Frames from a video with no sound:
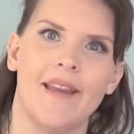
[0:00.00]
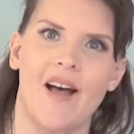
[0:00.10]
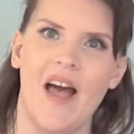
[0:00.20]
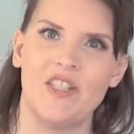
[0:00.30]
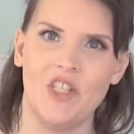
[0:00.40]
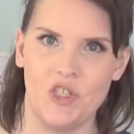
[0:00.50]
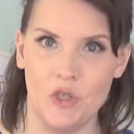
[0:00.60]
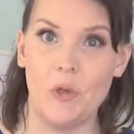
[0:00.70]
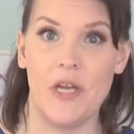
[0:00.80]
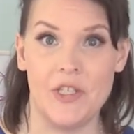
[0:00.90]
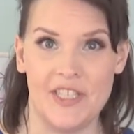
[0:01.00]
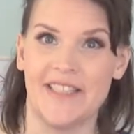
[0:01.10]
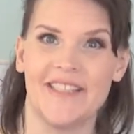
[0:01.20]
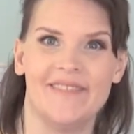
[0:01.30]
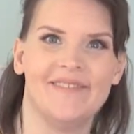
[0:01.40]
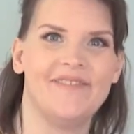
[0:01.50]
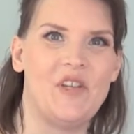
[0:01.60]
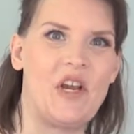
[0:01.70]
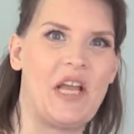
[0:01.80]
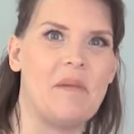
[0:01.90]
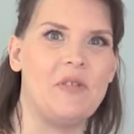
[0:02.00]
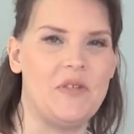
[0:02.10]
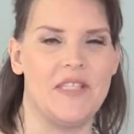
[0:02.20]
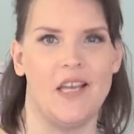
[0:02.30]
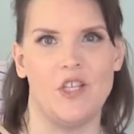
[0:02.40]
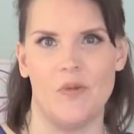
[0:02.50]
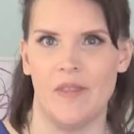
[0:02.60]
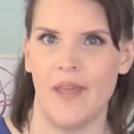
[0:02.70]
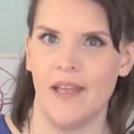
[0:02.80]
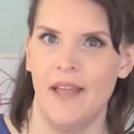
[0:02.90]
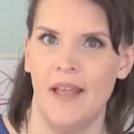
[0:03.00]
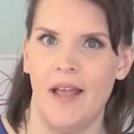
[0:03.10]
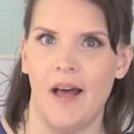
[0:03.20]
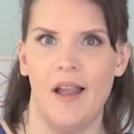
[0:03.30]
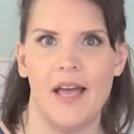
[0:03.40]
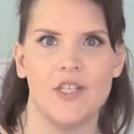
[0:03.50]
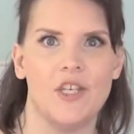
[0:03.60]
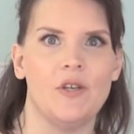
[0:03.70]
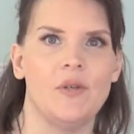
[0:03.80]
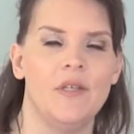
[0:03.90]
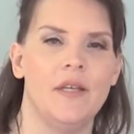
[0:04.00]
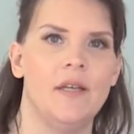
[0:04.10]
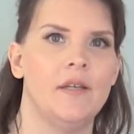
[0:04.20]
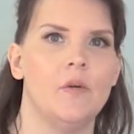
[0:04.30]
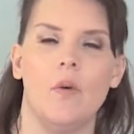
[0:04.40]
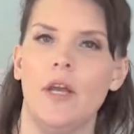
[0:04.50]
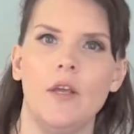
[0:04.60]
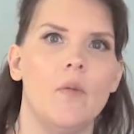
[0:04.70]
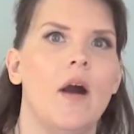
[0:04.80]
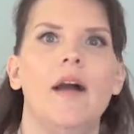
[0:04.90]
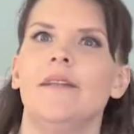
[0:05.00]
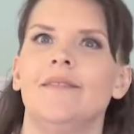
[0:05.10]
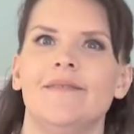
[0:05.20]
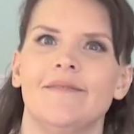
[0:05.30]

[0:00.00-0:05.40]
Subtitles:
I'll ask you 2 questions. If you're gonna come do a session with me, I'll ask you, what do you want?